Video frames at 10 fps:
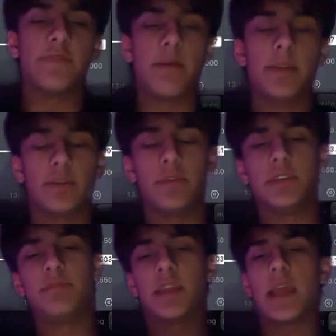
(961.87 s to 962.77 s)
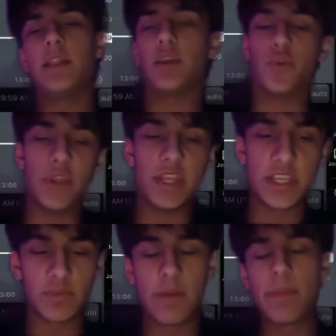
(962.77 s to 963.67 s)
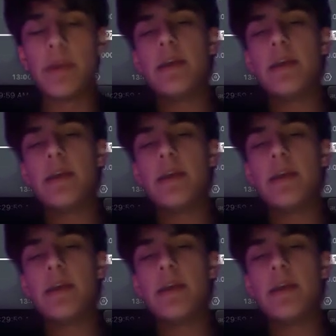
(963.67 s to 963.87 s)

5-minute liquidity sweep, but like a liquidity sweep